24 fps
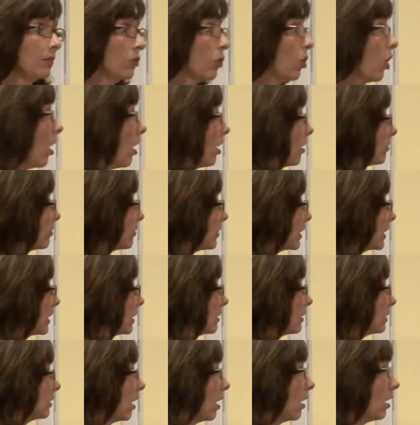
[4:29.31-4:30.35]

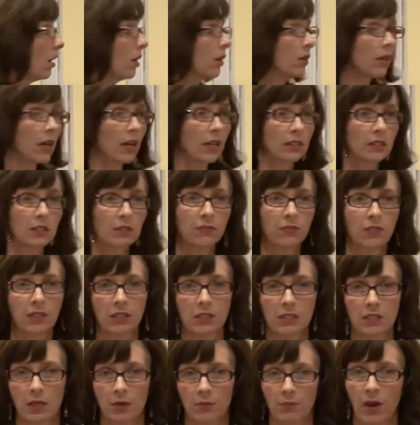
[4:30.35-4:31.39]
golfing, all kinds of
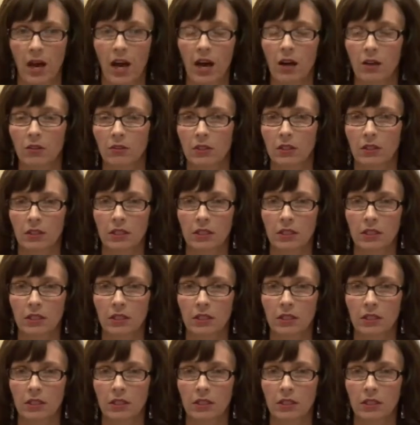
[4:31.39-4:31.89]
things come out,